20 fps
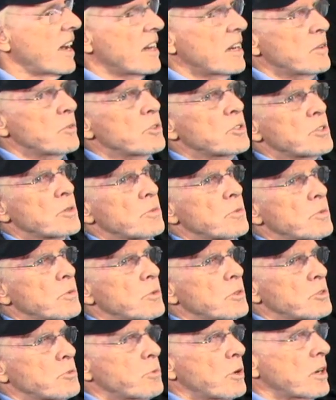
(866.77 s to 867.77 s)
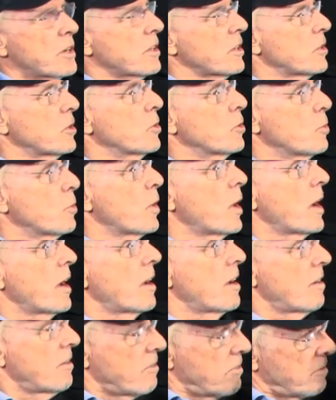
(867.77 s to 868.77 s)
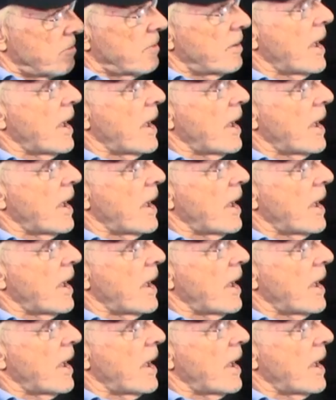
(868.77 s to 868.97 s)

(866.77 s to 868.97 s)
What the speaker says: And he was one of the new wave